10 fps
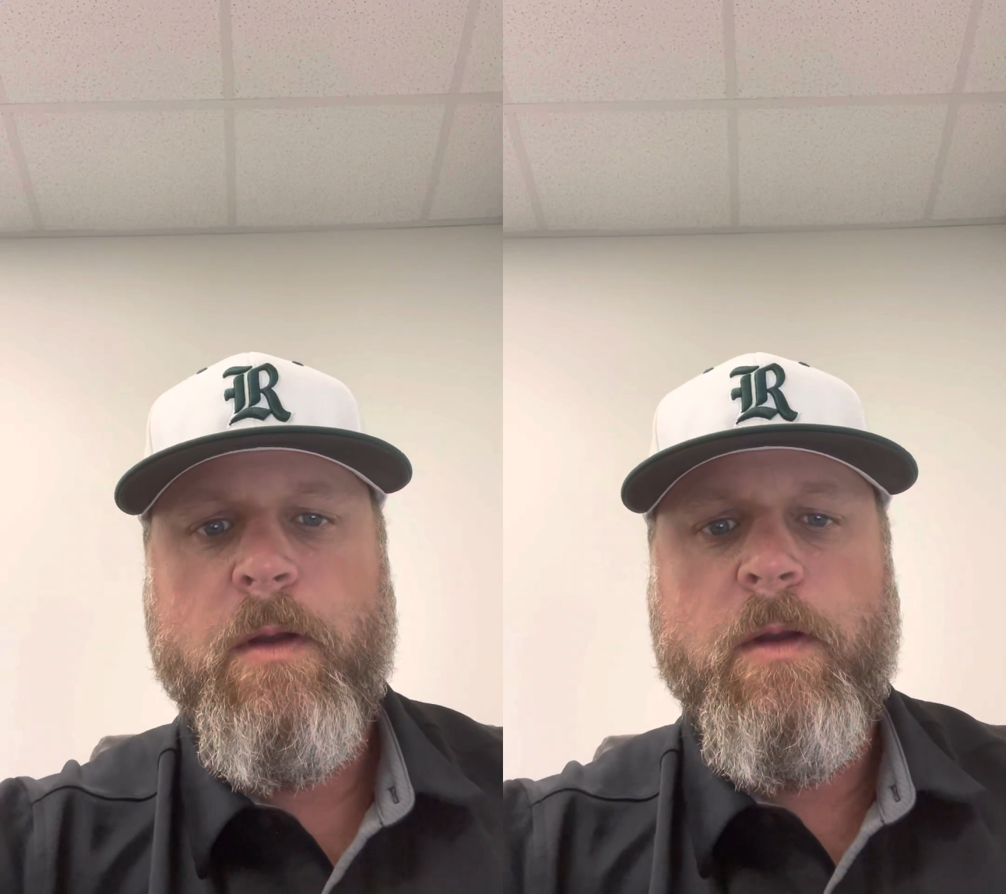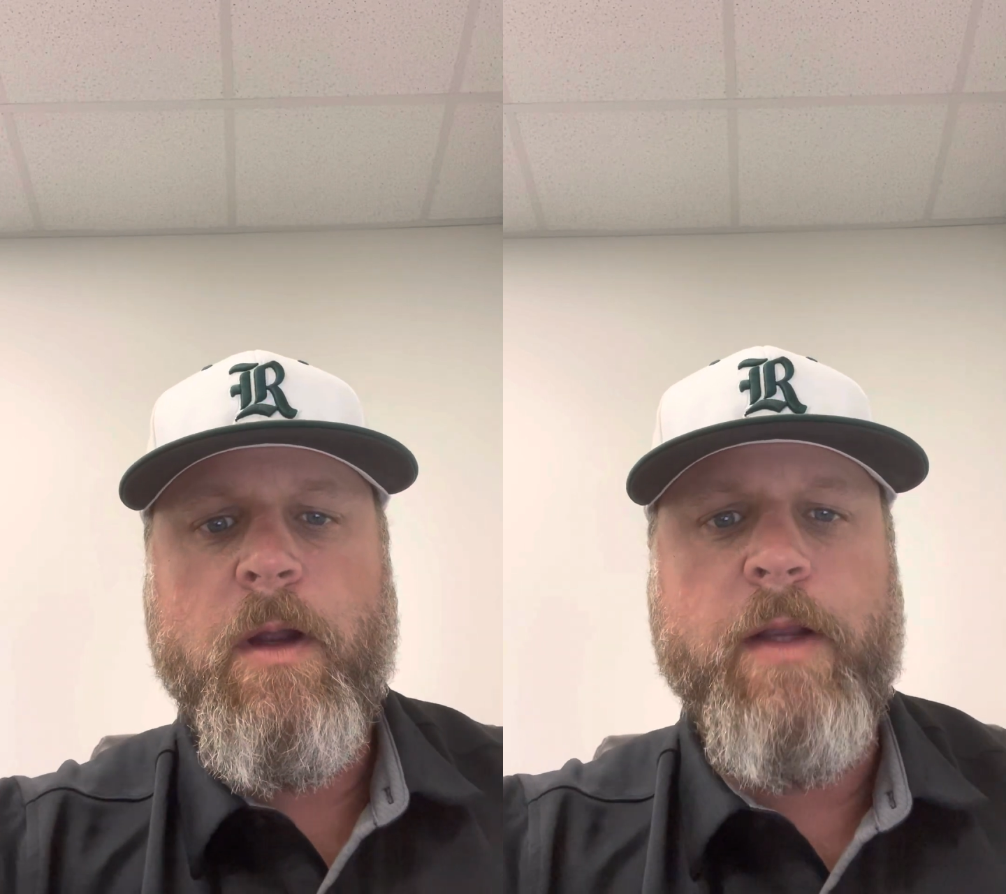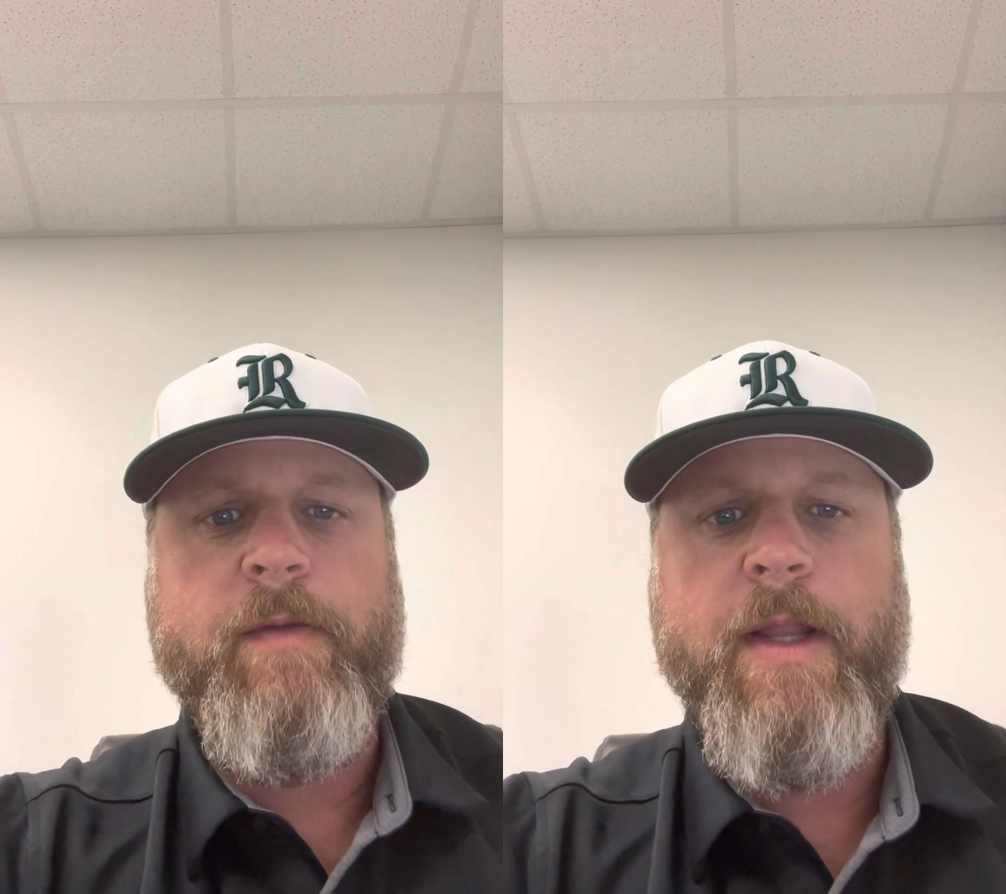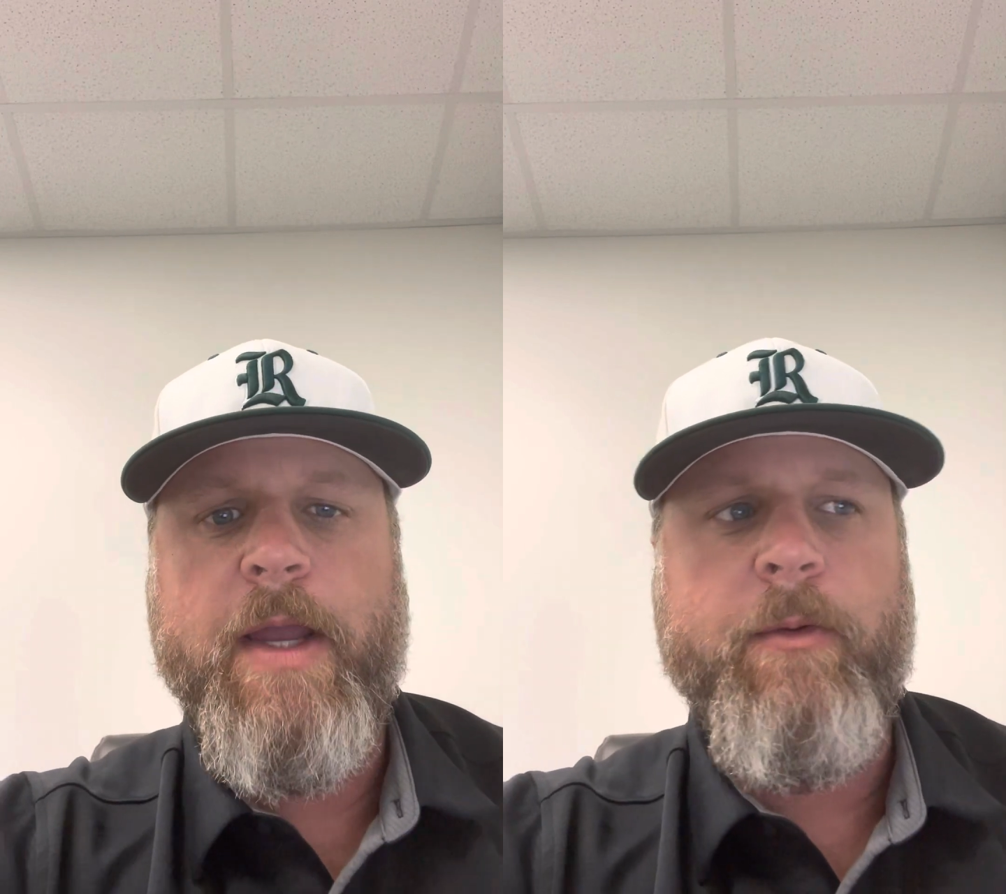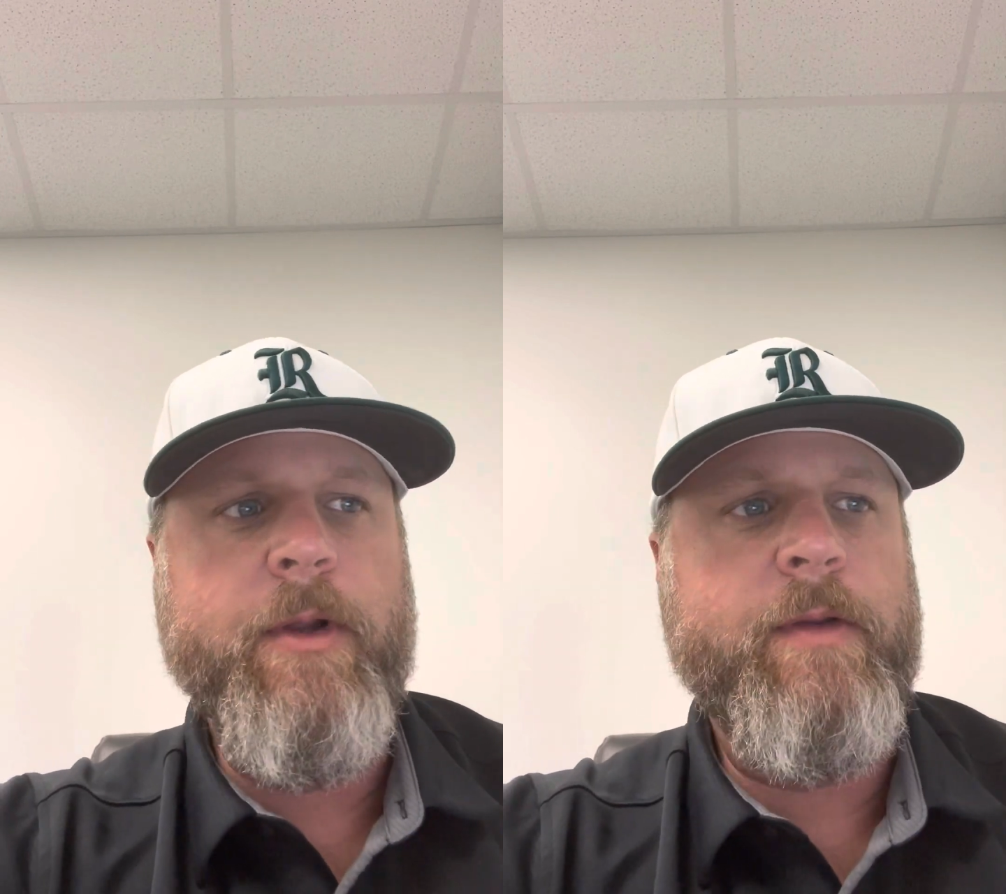All right,
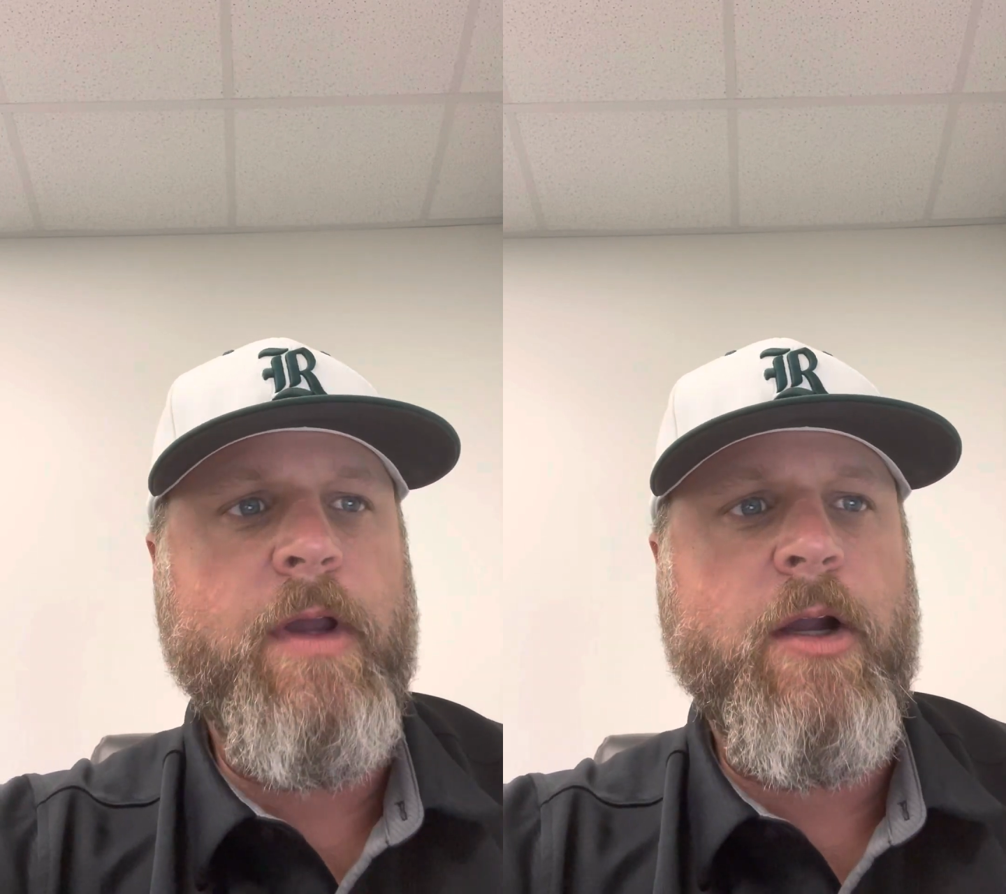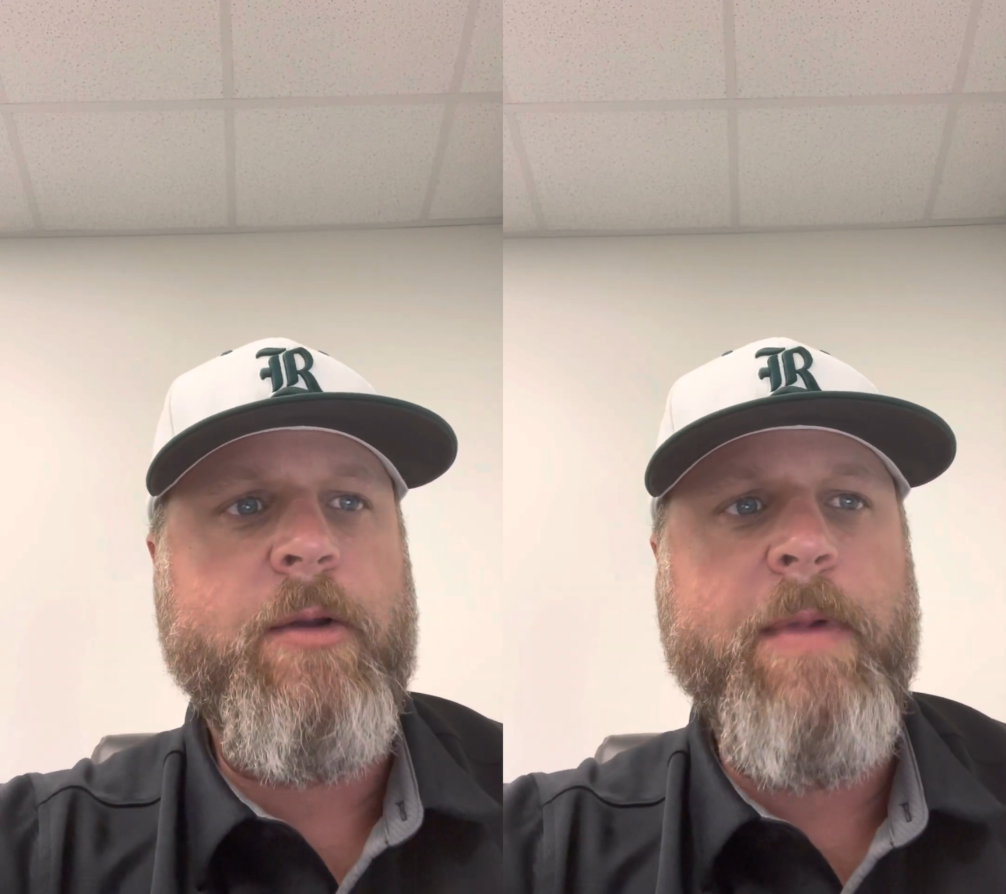today we're going to talk